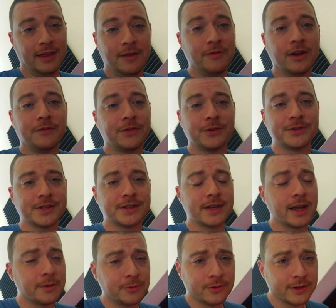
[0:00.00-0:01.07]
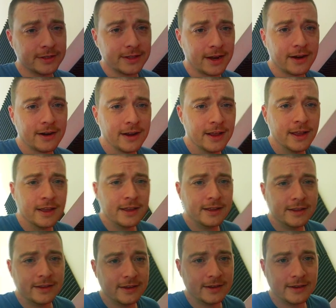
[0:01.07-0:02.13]
even if there's a sample in there,
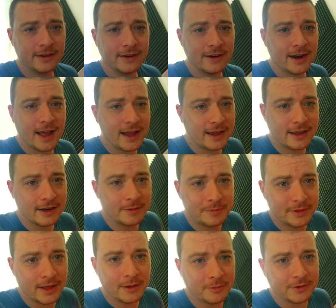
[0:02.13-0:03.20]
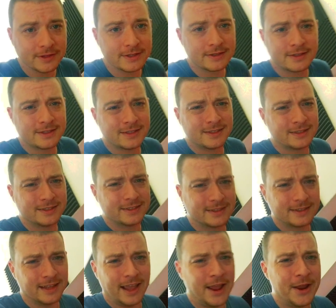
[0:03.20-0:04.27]
you're not going to be able to
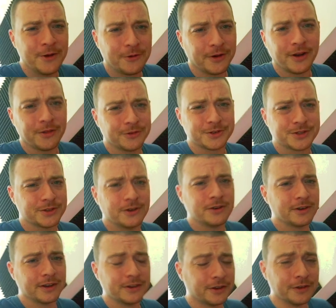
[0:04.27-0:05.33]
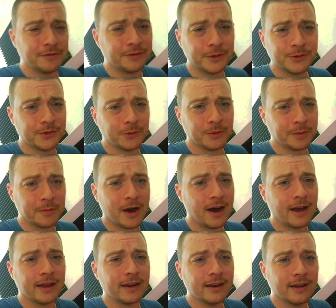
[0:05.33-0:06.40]
hear another song and confuse it with
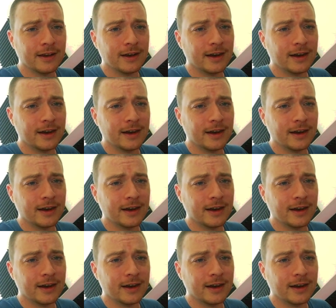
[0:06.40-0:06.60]
mine.